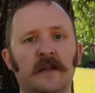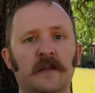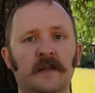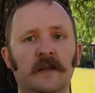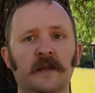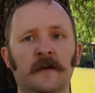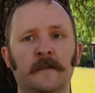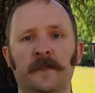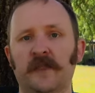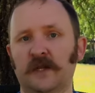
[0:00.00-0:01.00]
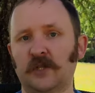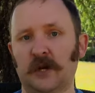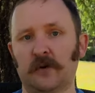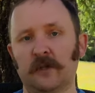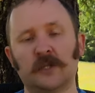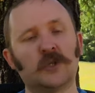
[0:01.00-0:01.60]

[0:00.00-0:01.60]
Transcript: the the generally